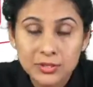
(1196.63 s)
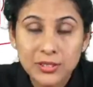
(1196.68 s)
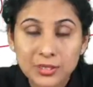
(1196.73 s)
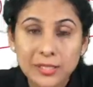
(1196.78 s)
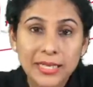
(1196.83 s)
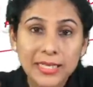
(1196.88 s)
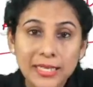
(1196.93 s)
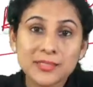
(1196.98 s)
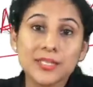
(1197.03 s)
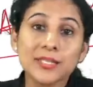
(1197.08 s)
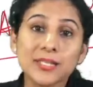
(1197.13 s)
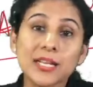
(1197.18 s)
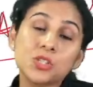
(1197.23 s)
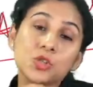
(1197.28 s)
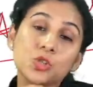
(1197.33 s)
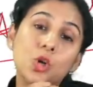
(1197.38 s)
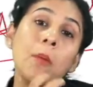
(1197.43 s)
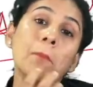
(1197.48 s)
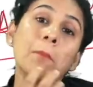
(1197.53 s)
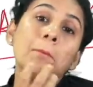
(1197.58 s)
The nature
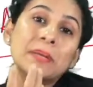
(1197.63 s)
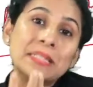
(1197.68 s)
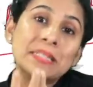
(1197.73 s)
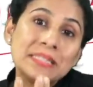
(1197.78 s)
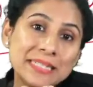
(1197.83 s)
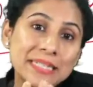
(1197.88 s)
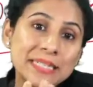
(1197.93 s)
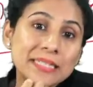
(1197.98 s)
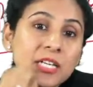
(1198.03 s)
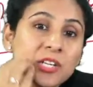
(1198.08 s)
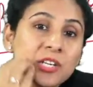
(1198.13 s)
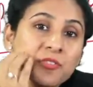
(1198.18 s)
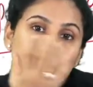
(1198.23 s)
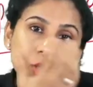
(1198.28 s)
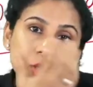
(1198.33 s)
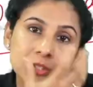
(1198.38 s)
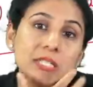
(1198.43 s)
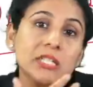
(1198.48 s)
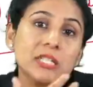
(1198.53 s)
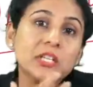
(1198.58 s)
has compensated
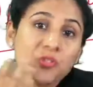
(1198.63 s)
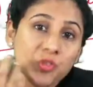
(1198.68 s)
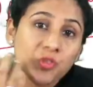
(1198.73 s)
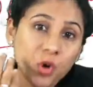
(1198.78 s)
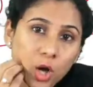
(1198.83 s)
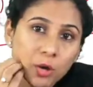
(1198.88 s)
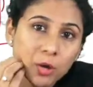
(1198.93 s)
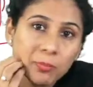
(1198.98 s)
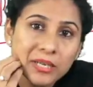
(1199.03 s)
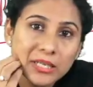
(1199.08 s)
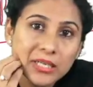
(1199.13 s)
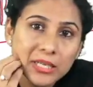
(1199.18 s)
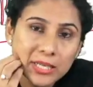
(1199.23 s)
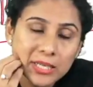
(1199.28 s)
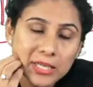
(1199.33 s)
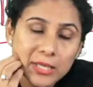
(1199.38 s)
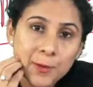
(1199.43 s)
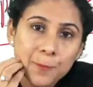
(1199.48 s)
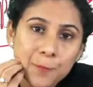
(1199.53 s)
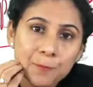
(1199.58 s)
for the
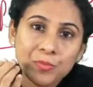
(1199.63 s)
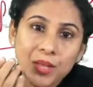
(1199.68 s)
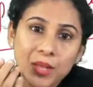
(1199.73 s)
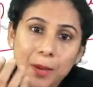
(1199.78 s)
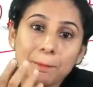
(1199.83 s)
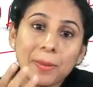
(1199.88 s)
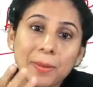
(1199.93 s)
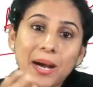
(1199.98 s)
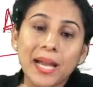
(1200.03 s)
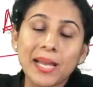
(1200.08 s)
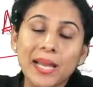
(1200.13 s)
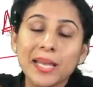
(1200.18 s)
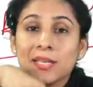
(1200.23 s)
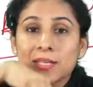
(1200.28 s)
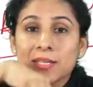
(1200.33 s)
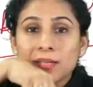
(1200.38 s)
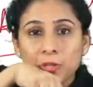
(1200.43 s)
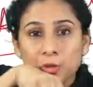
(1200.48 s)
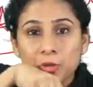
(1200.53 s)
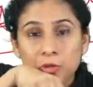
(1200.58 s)
deformity by,